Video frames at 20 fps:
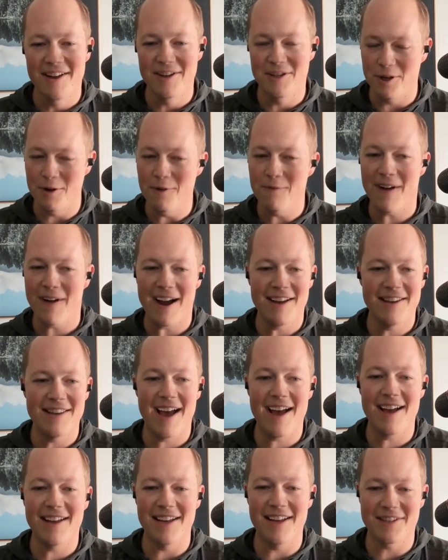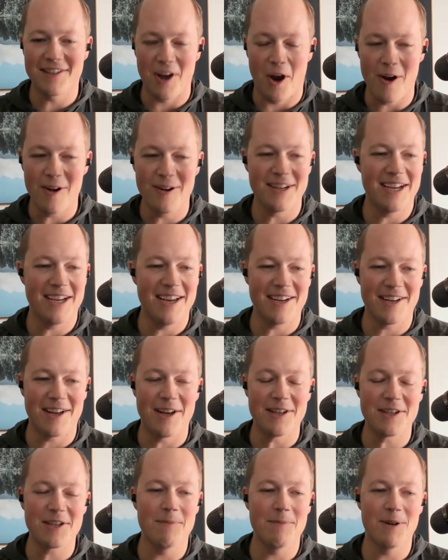Do you find that it's hard to get
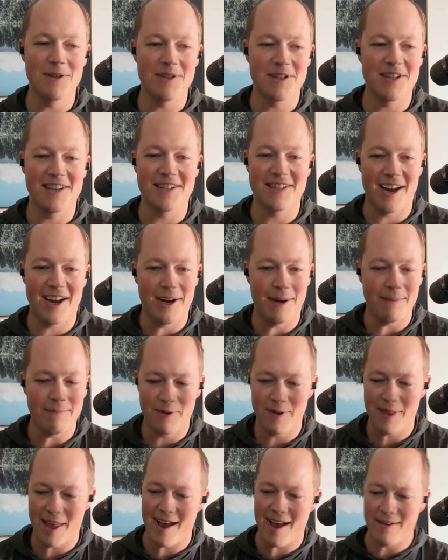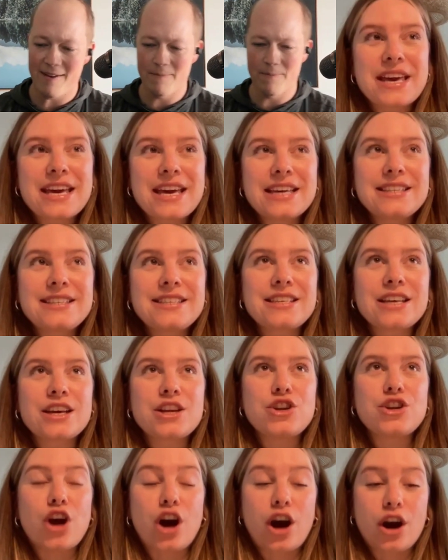customers to sign up for that? It's
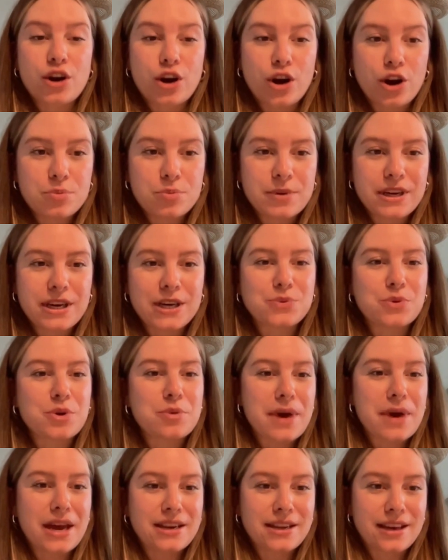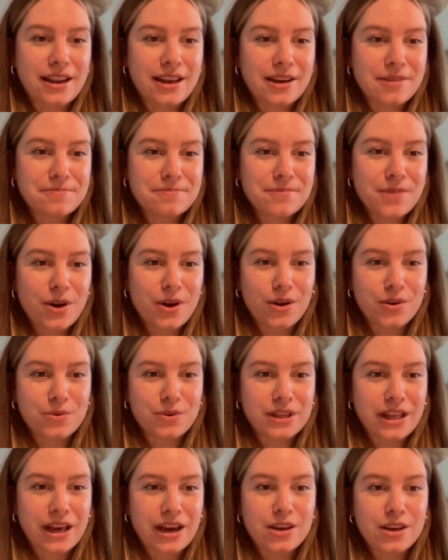not hard because we mandate it on
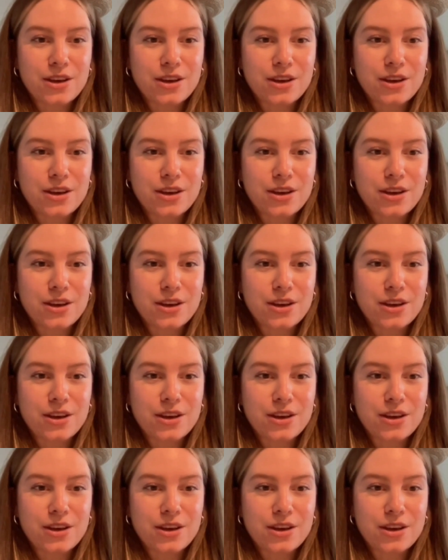Relay.